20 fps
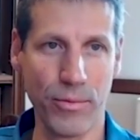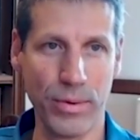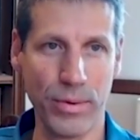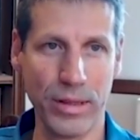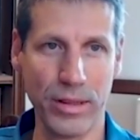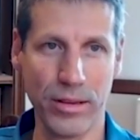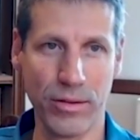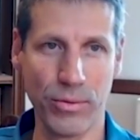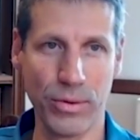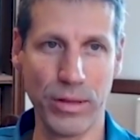
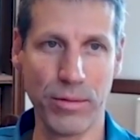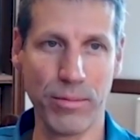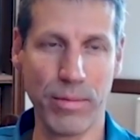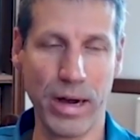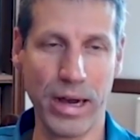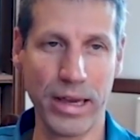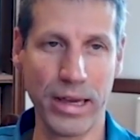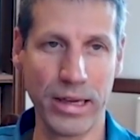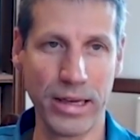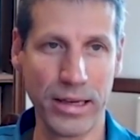with
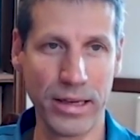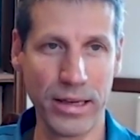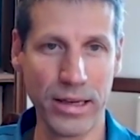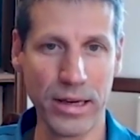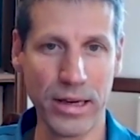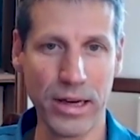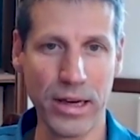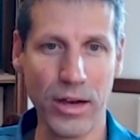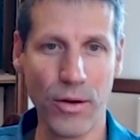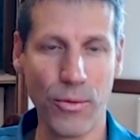
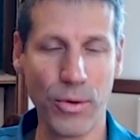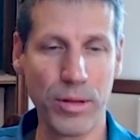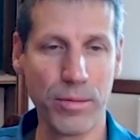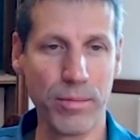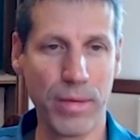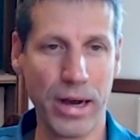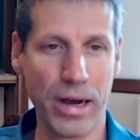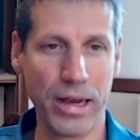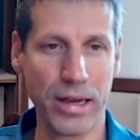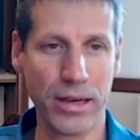
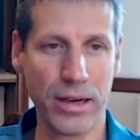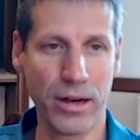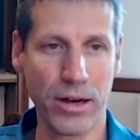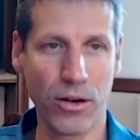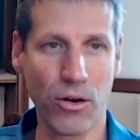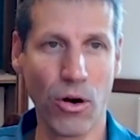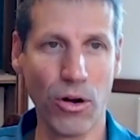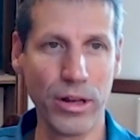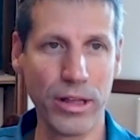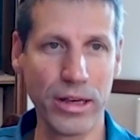my
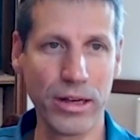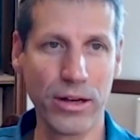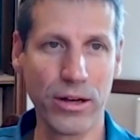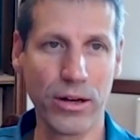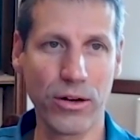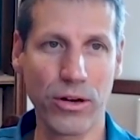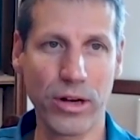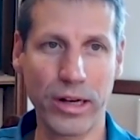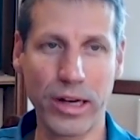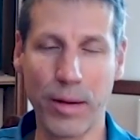colleague
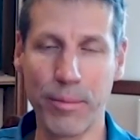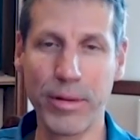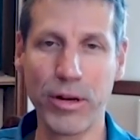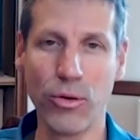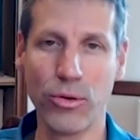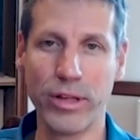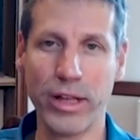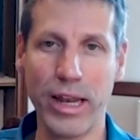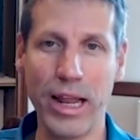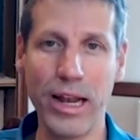Camilo
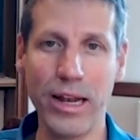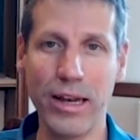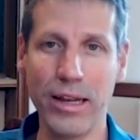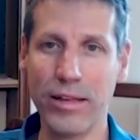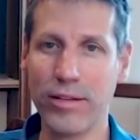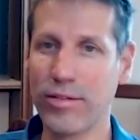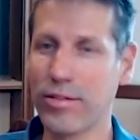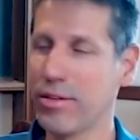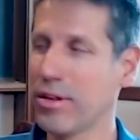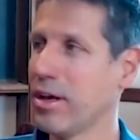de
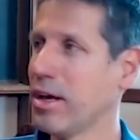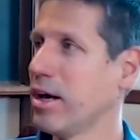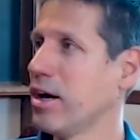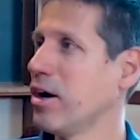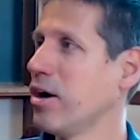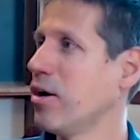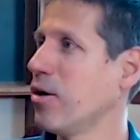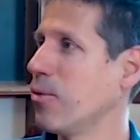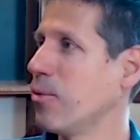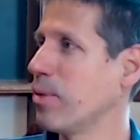Lellis,
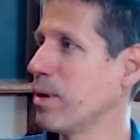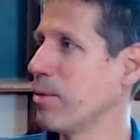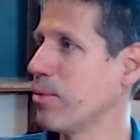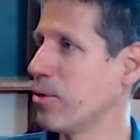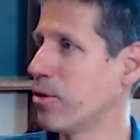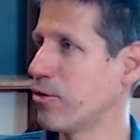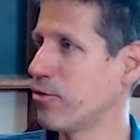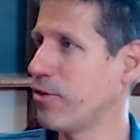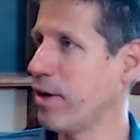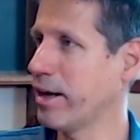we
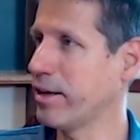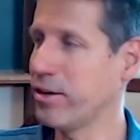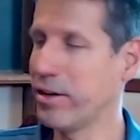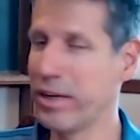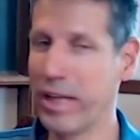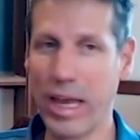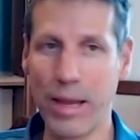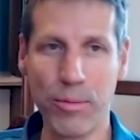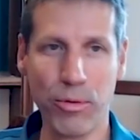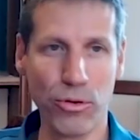were finally
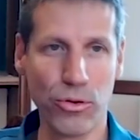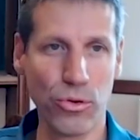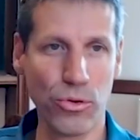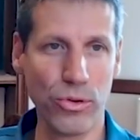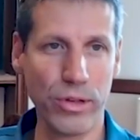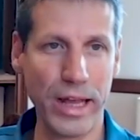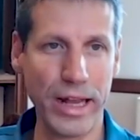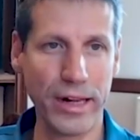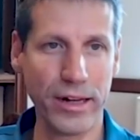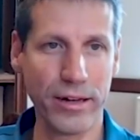able to
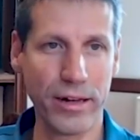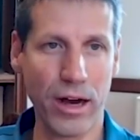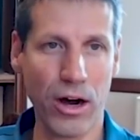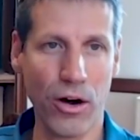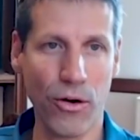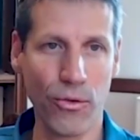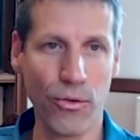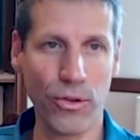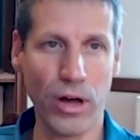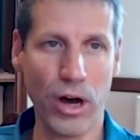nail
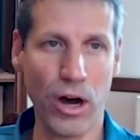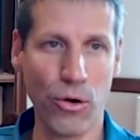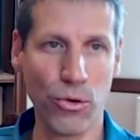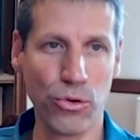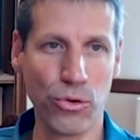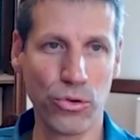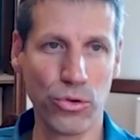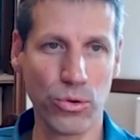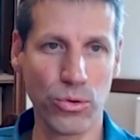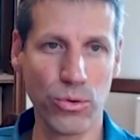down how
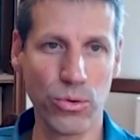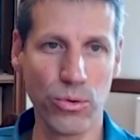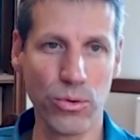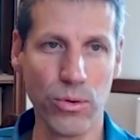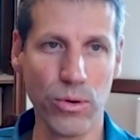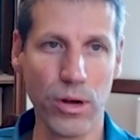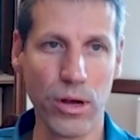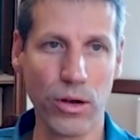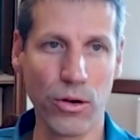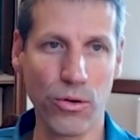to
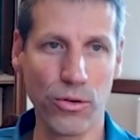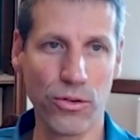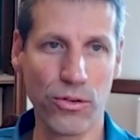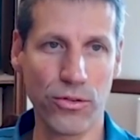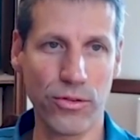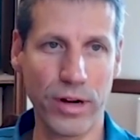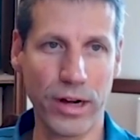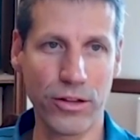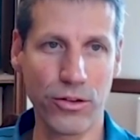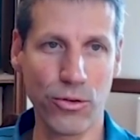
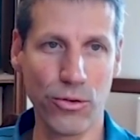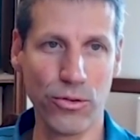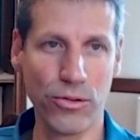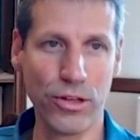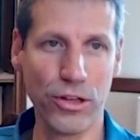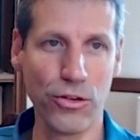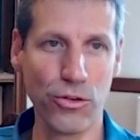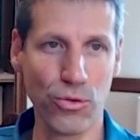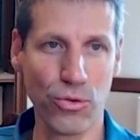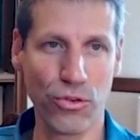construct
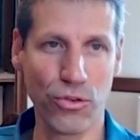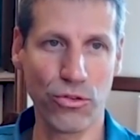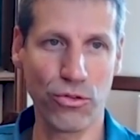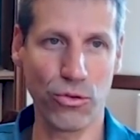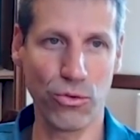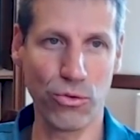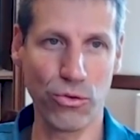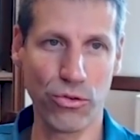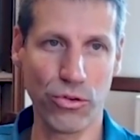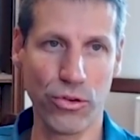continuous
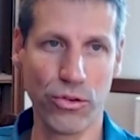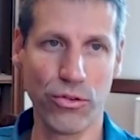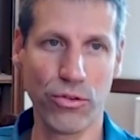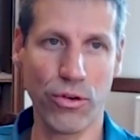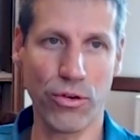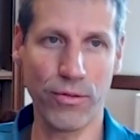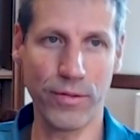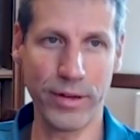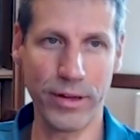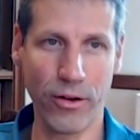solutions of
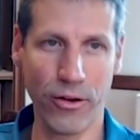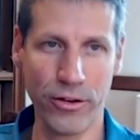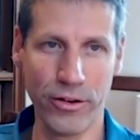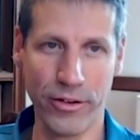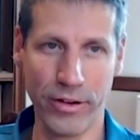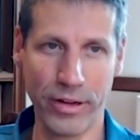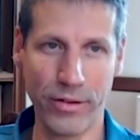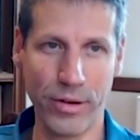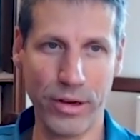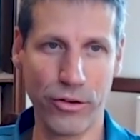the Euler
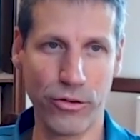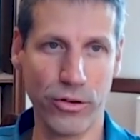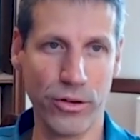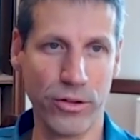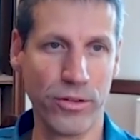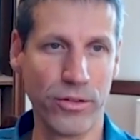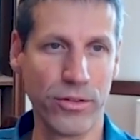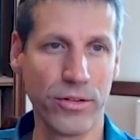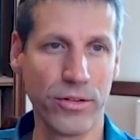equations.